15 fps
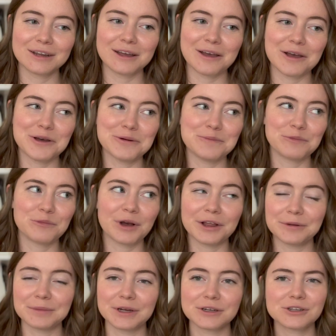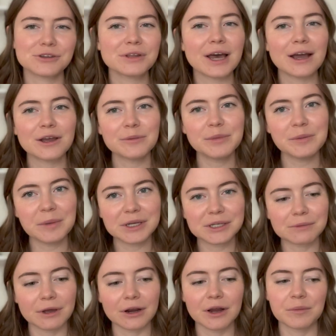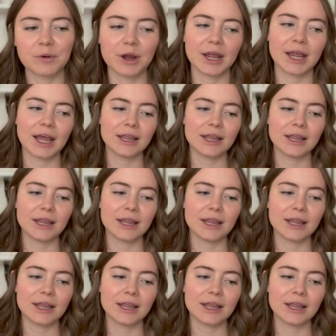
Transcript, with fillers: um, while I'm there. So that could be my sweater I bring.